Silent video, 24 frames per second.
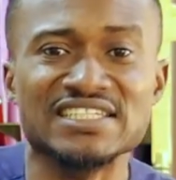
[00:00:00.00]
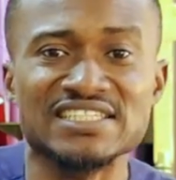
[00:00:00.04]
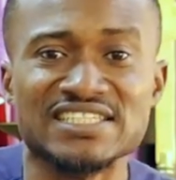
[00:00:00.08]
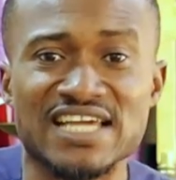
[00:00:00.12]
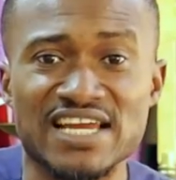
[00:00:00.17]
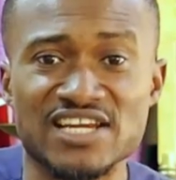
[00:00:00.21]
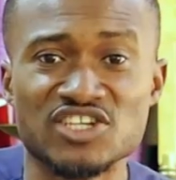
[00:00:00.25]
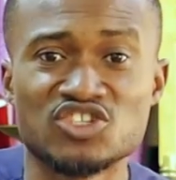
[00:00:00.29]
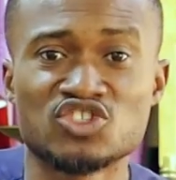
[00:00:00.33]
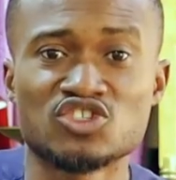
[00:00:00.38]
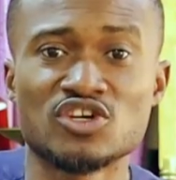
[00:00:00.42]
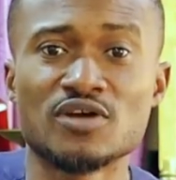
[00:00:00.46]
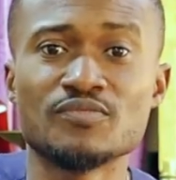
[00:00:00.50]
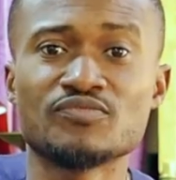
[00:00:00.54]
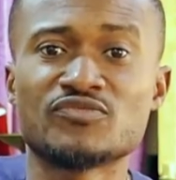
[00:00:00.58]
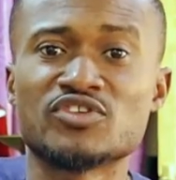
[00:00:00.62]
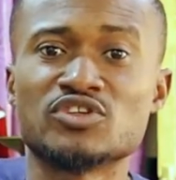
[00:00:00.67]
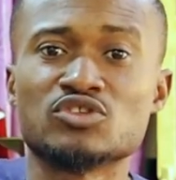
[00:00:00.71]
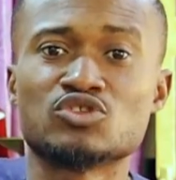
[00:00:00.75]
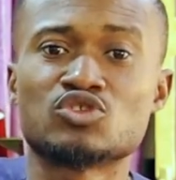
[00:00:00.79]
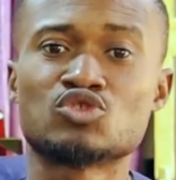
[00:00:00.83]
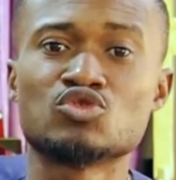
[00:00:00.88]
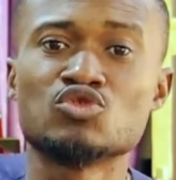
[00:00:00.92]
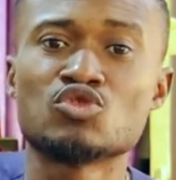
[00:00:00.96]
There is
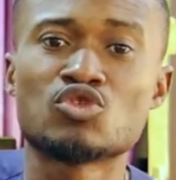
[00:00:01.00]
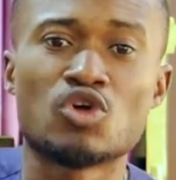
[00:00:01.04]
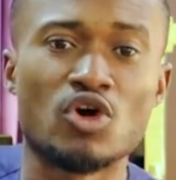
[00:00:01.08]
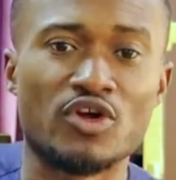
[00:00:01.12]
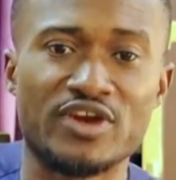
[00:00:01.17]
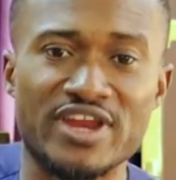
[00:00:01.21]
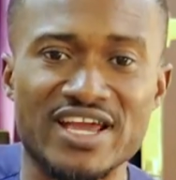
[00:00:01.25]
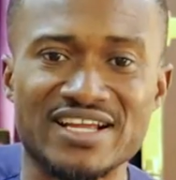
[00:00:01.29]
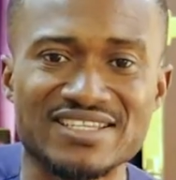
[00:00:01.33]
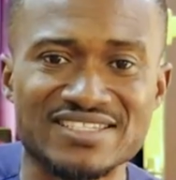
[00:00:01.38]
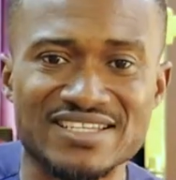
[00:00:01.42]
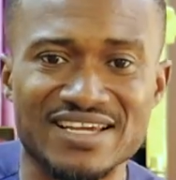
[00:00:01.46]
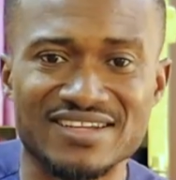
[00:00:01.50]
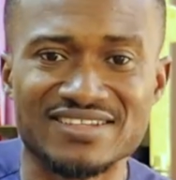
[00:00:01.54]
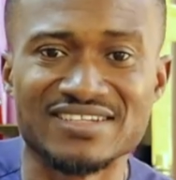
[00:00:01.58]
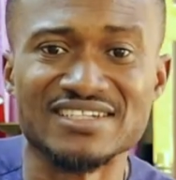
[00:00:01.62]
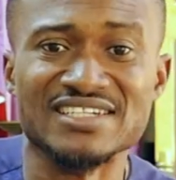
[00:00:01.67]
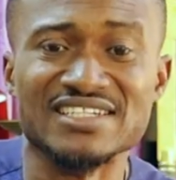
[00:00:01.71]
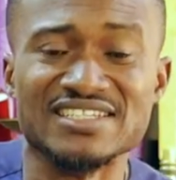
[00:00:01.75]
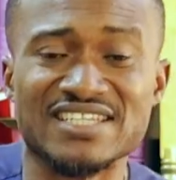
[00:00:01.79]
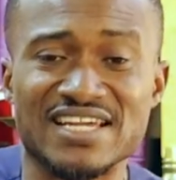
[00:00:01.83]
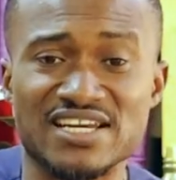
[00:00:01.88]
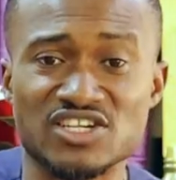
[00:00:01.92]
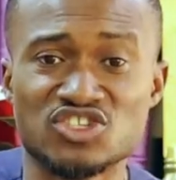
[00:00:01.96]
something too connected.
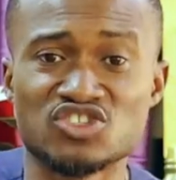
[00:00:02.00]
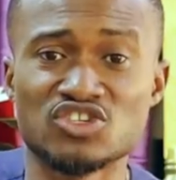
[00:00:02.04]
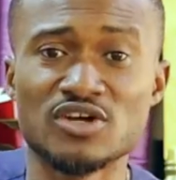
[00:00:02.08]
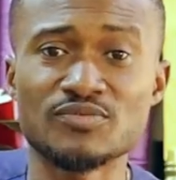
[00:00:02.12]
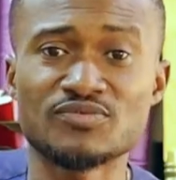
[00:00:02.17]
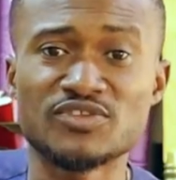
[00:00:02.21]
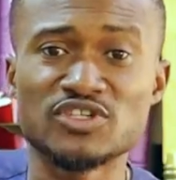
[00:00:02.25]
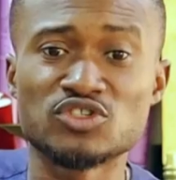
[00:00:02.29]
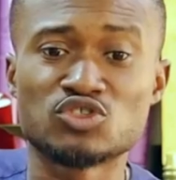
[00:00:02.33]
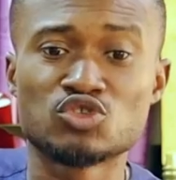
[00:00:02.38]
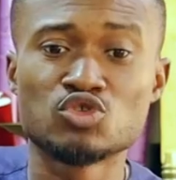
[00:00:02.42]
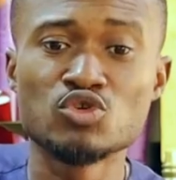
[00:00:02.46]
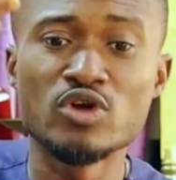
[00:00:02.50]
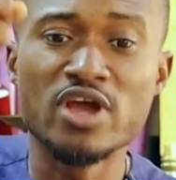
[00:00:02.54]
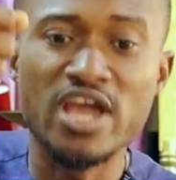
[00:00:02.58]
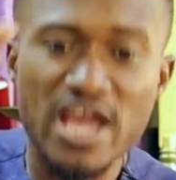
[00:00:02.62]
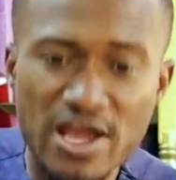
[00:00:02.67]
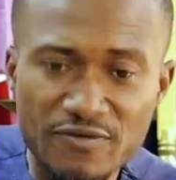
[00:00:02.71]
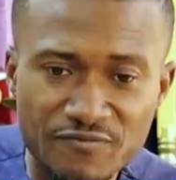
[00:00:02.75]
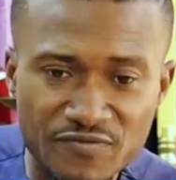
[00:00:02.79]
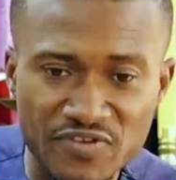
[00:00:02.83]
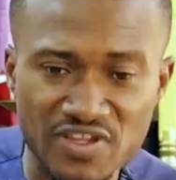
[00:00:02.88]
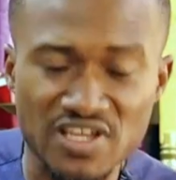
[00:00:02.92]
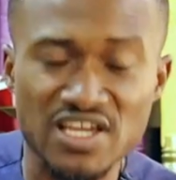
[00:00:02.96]
There is something too
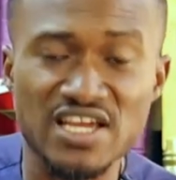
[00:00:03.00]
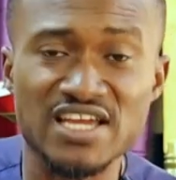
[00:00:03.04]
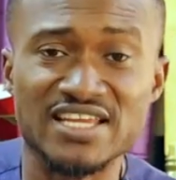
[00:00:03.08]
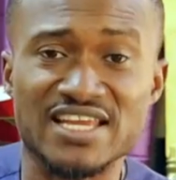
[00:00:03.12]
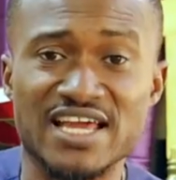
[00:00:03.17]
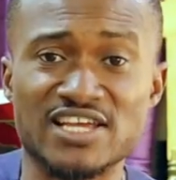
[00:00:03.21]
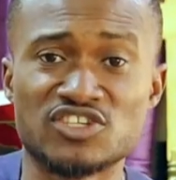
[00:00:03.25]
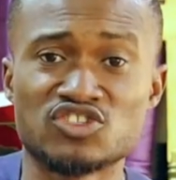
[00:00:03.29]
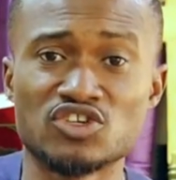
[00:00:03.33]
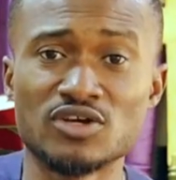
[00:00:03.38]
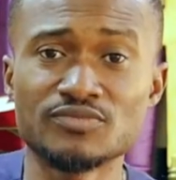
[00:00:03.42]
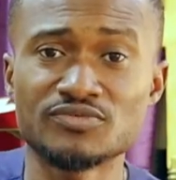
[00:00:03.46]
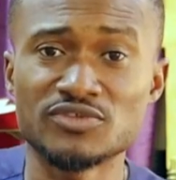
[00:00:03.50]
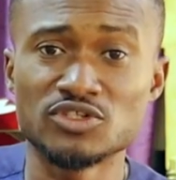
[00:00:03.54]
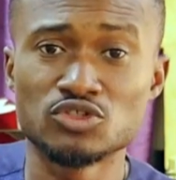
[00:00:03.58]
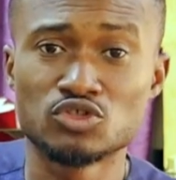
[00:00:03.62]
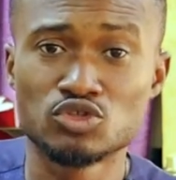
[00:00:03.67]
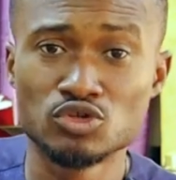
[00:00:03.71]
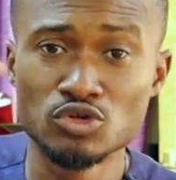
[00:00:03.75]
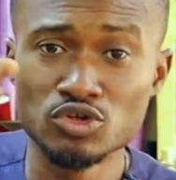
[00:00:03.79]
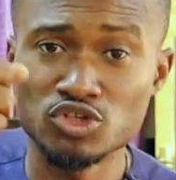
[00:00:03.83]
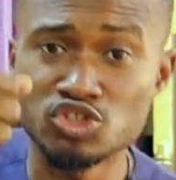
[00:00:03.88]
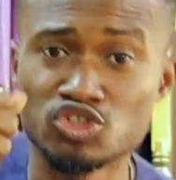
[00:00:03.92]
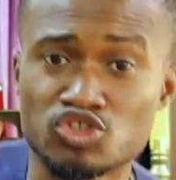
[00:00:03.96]
heavy. There is something
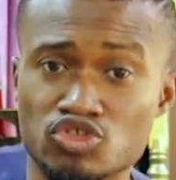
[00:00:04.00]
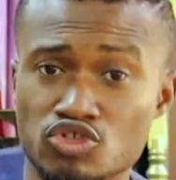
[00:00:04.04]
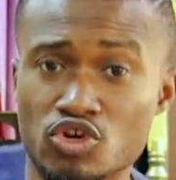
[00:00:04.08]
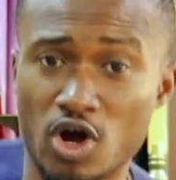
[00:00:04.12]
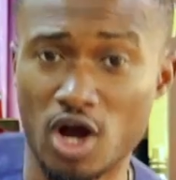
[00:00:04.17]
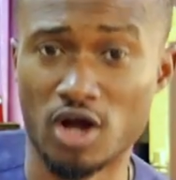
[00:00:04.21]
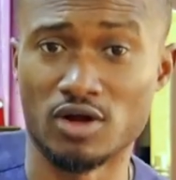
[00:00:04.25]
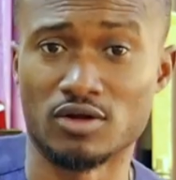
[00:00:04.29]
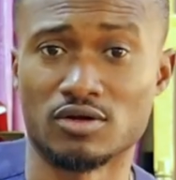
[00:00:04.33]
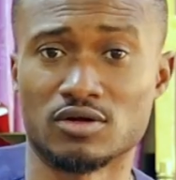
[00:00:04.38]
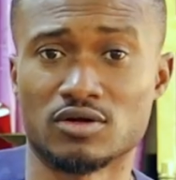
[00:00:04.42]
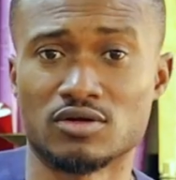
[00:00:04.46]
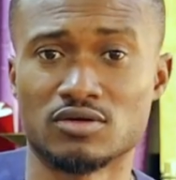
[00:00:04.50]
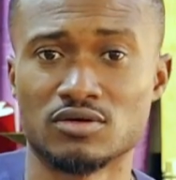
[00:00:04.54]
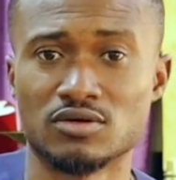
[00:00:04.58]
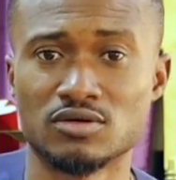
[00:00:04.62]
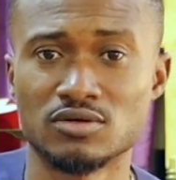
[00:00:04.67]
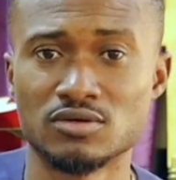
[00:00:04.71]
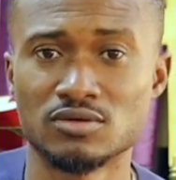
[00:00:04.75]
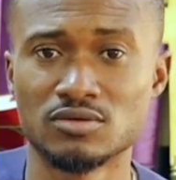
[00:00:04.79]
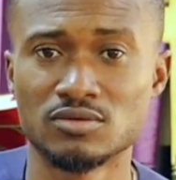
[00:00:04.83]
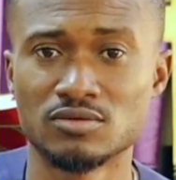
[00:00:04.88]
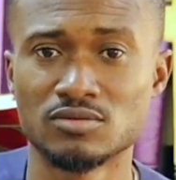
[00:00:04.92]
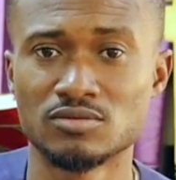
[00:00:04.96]
too strong
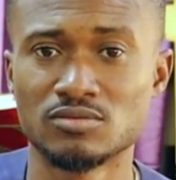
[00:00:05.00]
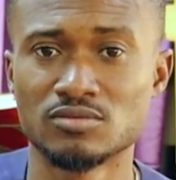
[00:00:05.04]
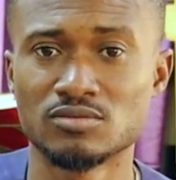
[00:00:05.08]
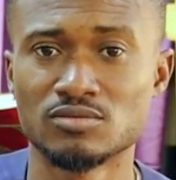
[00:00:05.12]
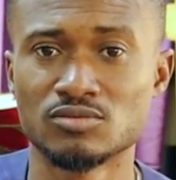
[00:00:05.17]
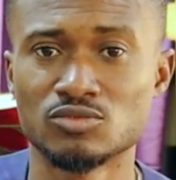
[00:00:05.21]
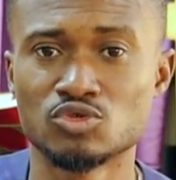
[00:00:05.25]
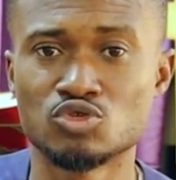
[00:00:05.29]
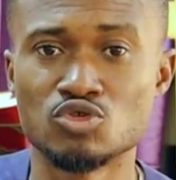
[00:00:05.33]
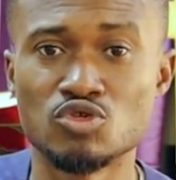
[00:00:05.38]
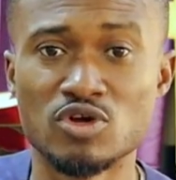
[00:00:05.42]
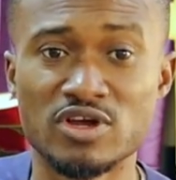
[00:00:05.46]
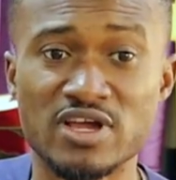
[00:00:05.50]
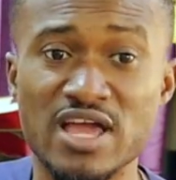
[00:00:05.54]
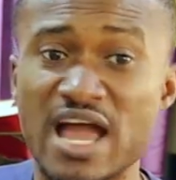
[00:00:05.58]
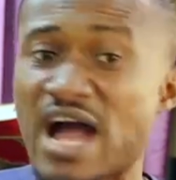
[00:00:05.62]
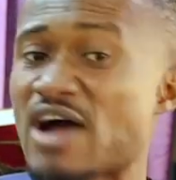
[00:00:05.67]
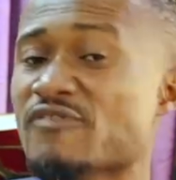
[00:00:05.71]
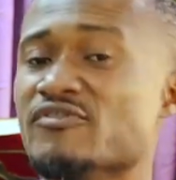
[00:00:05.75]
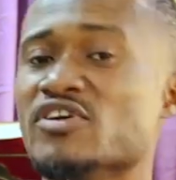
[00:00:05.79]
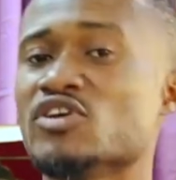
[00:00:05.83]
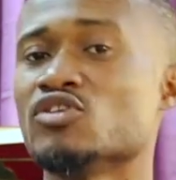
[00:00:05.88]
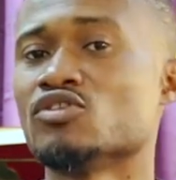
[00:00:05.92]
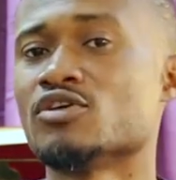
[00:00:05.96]
to
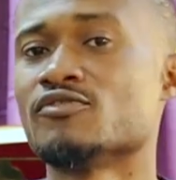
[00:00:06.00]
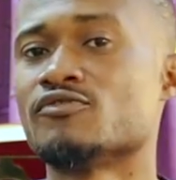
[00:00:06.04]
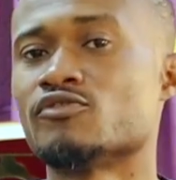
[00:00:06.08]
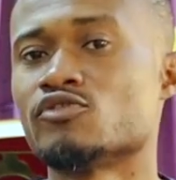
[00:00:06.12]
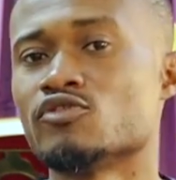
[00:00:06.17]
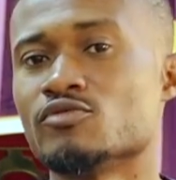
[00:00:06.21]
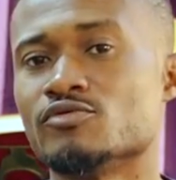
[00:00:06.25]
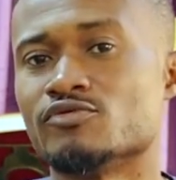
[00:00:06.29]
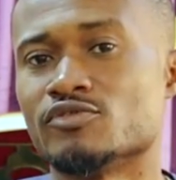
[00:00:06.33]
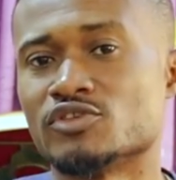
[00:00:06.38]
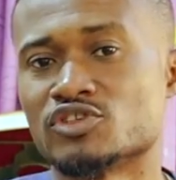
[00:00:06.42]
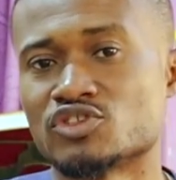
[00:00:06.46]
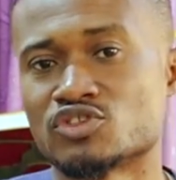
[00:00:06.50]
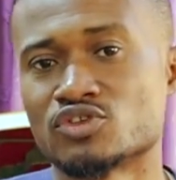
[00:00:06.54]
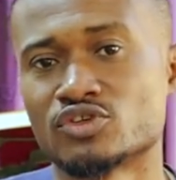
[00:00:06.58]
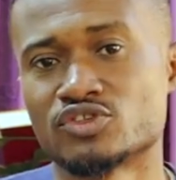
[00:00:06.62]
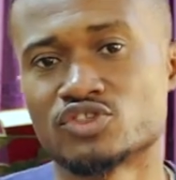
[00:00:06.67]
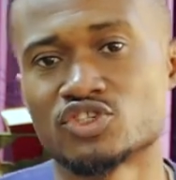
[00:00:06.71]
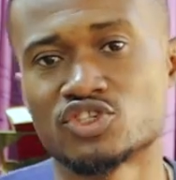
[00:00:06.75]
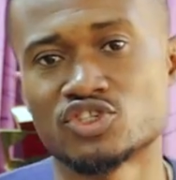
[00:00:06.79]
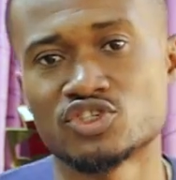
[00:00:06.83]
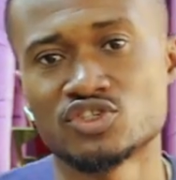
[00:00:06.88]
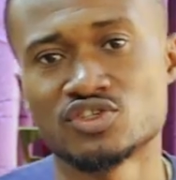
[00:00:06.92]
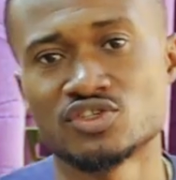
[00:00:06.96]
have enough room for
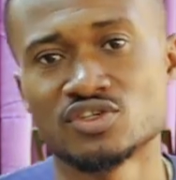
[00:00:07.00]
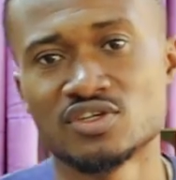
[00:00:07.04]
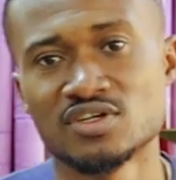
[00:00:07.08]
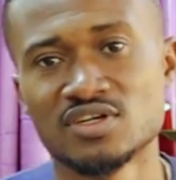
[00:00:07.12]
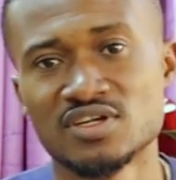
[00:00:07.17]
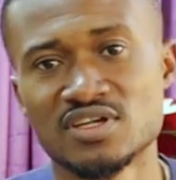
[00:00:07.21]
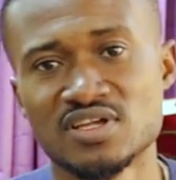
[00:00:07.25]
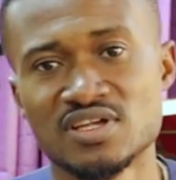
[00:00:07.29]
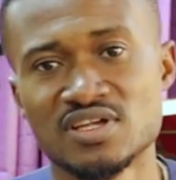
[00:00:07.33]
such.